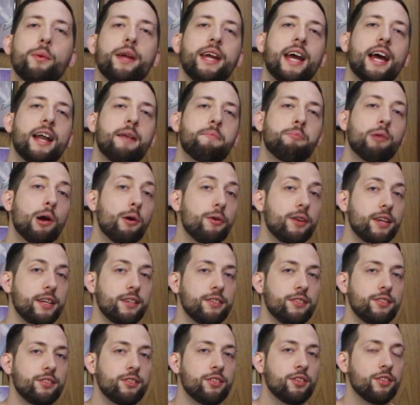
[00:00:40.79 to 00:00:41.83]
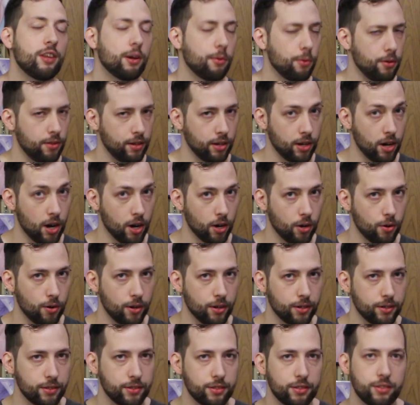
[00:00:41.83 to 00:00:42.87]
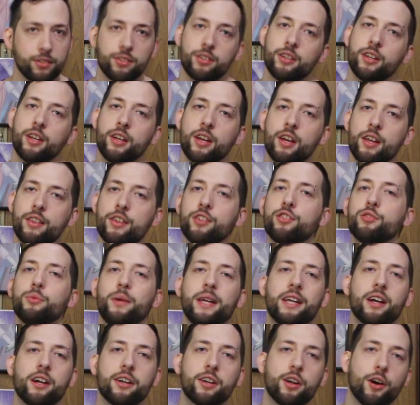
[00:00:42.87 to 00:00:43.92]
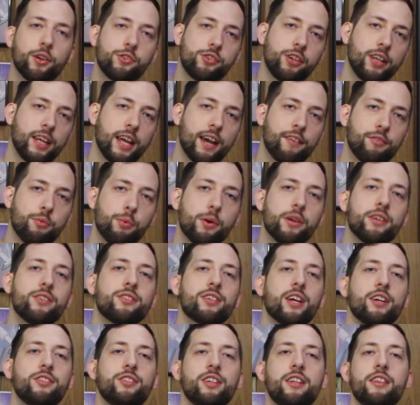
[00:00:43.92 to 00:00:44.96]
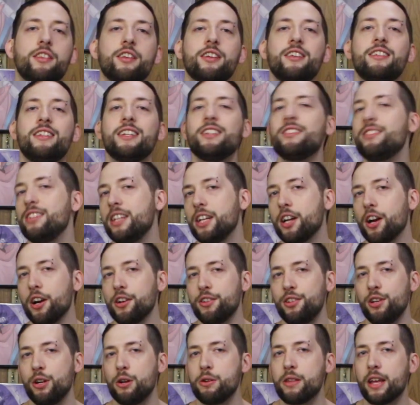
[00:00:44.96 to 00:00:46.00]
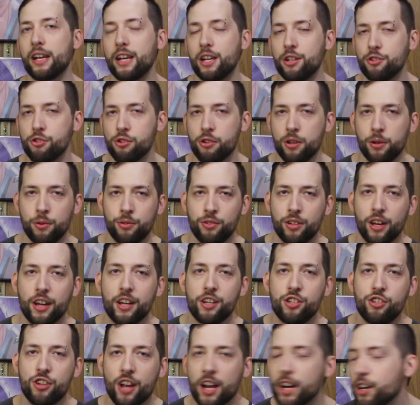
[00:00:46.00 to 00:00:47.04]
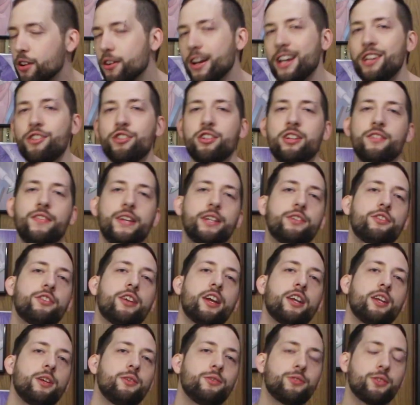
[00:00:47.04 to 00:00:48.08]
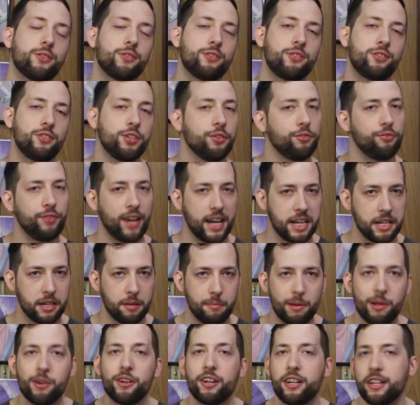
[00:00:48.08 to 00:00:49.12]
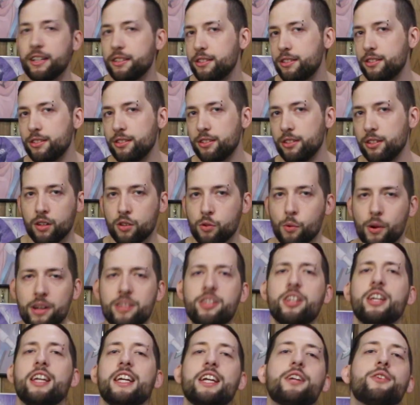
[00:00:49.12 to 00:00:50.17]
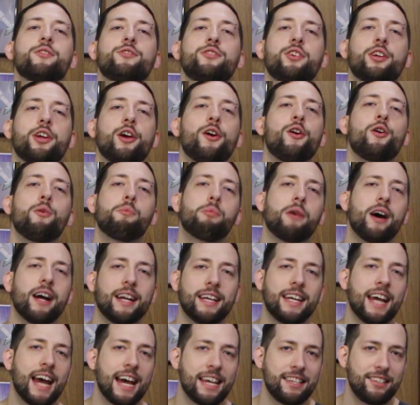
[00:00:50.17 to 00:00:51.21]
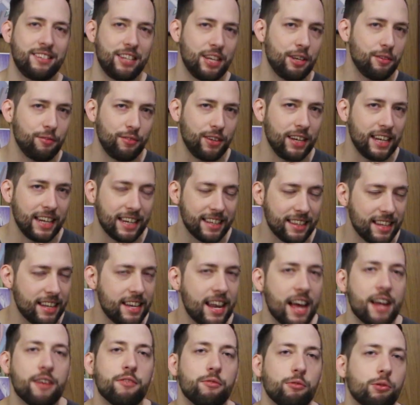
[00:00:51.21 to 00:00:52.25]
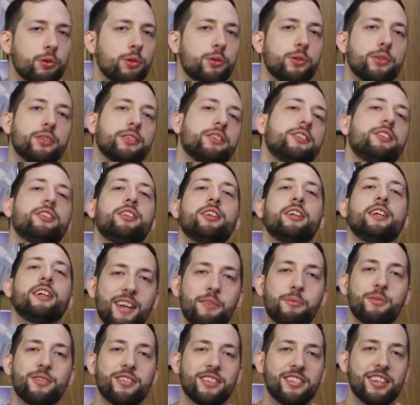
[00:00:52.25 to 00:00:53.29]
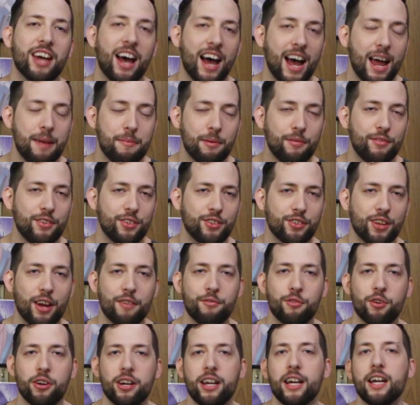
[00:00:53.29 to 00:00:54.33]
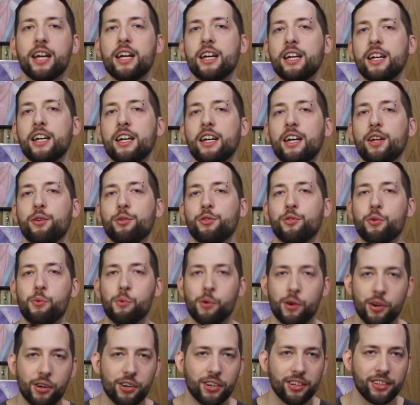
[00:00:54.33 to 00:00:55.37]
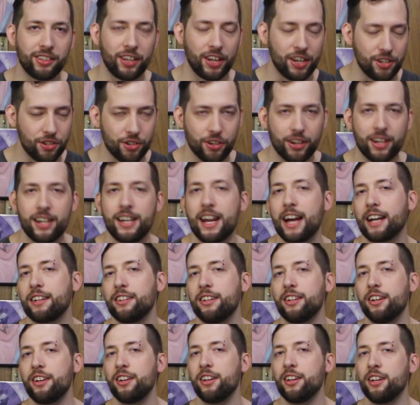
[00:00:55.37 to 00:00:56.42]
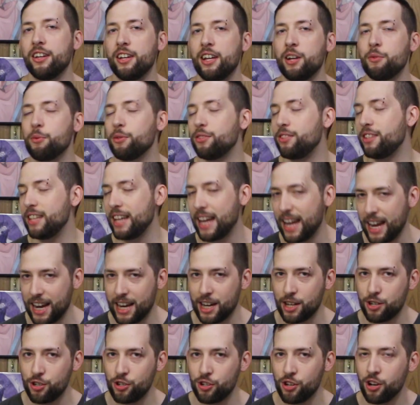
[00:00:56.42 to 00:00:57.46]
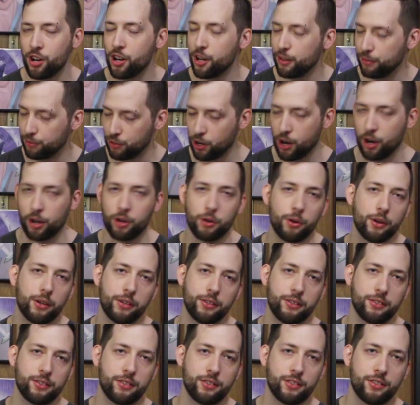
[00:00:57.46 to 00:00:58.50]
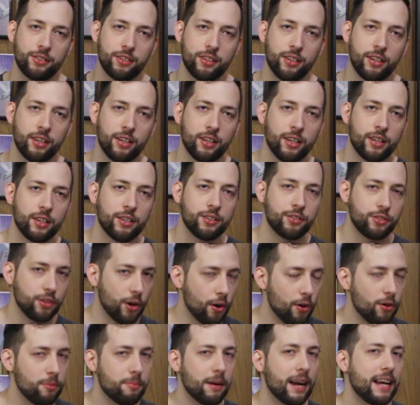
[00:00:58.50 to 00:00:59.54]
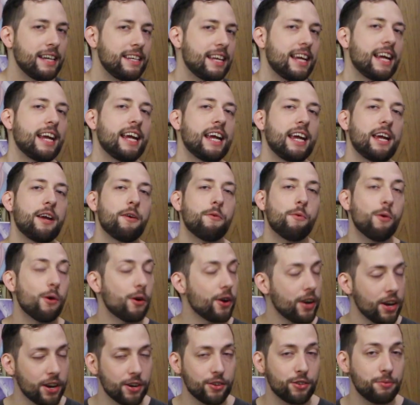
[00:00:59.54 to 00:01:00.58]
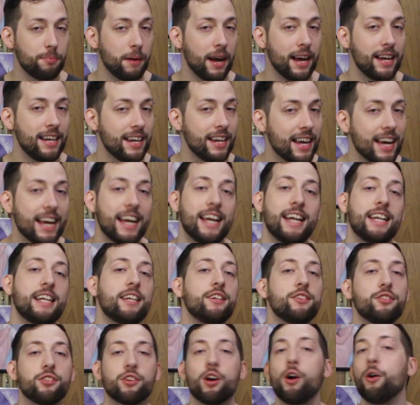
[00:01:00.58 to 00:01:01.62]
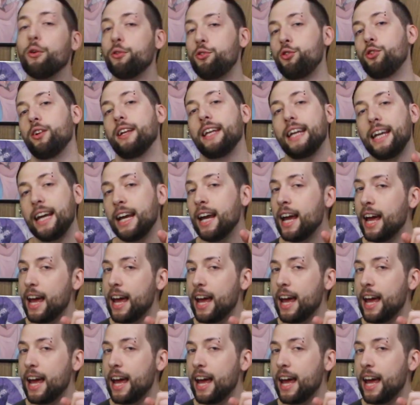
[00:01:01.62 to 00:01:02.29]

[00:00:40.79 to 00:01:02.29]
we had bronies, there were the Gargoyles. This week on Culturally F, we're discussing the Disney cartoon that introduced a generation of internet users to fan communities. 20 years ago, broadcast TV and the net ruled. It was a time of discovery. It was a world interconnected. It was the age of Gargoyles. Stone by day, warriors by night is Culturally